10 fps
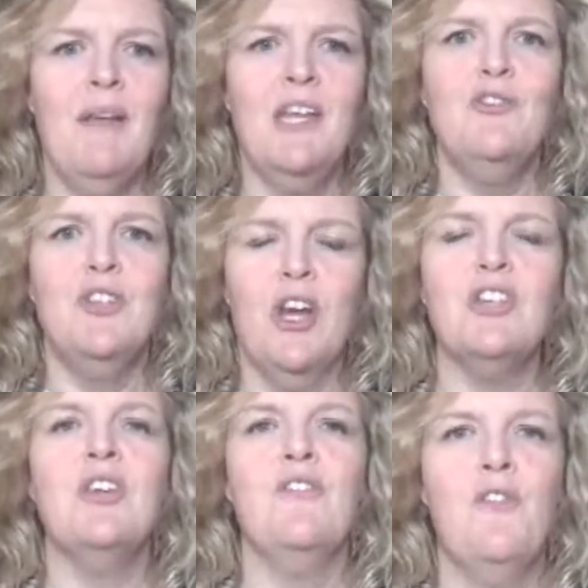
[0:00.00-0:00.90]

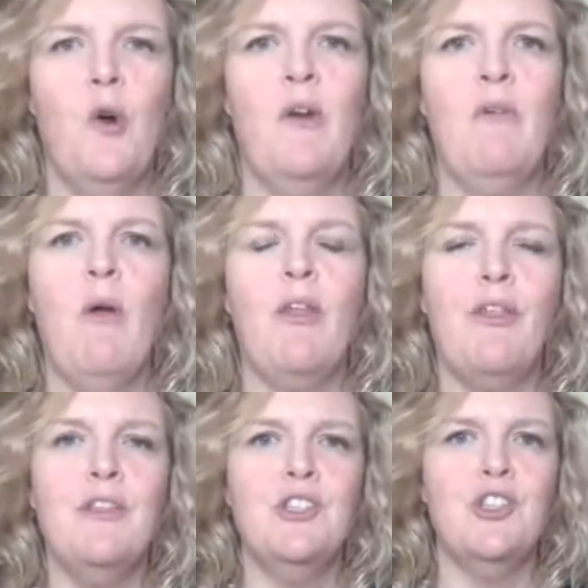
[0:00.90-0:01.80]
introduction for it rather
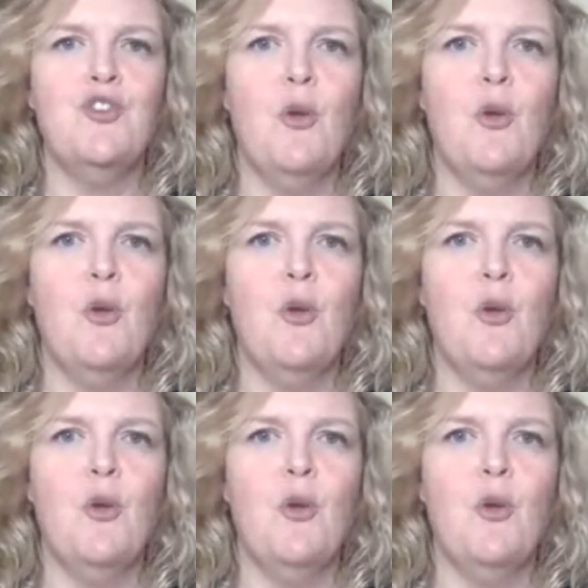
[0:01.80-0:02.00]
than just